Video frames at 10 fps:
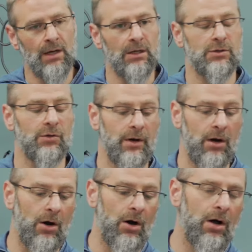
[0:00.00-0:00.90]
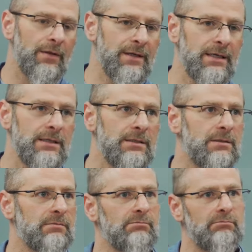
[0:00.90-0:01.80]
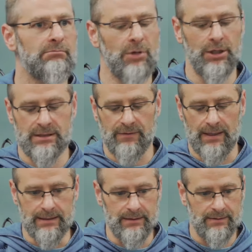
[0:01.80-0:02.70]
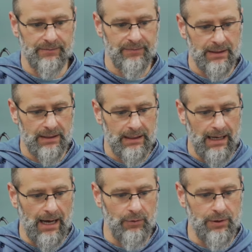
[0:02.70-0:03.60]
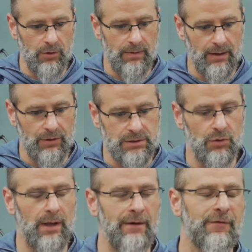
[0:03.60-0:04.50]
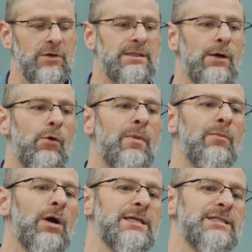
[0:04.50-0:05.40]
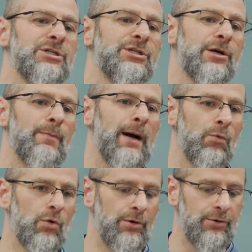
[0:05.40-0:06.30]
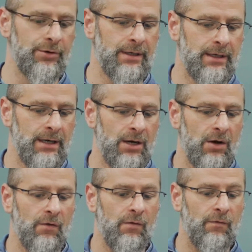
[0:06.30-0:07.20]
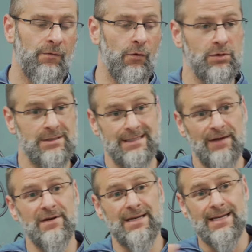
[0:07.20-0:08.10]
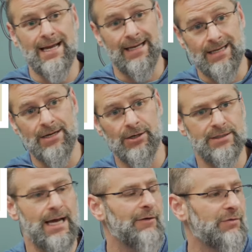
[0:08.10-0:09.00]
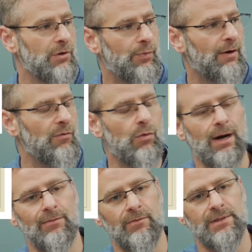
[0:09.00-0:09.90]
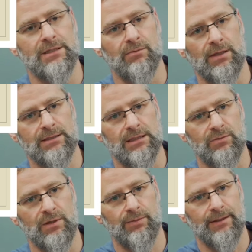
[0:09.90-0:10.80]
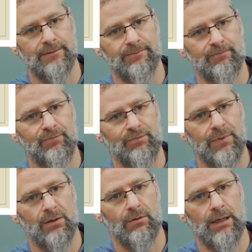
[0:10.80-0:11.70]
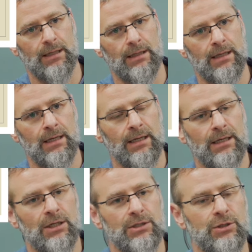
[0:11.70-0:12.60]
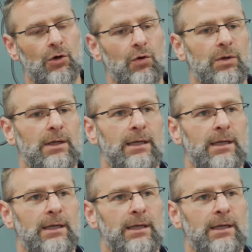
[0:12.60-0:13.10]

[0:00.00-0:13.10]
So there are all these millions of hadith. How do we know about those? So at first they were memorized and shared by word for 78 years after the Prophet Muhammad, peace and blessings be upon him, right? So